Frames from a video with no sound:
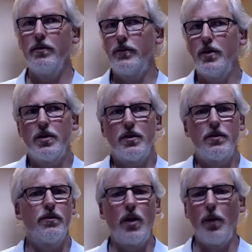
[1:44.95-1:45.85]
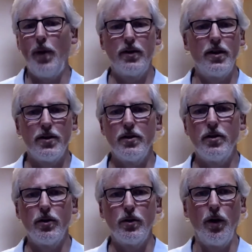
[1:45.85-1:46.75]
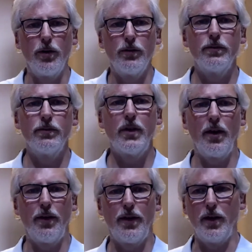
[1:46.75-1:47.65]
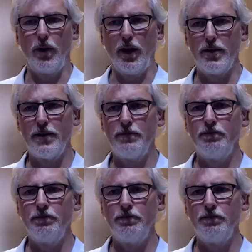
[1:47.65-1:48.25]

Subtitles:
just come out of this and do your own kind of thing with this.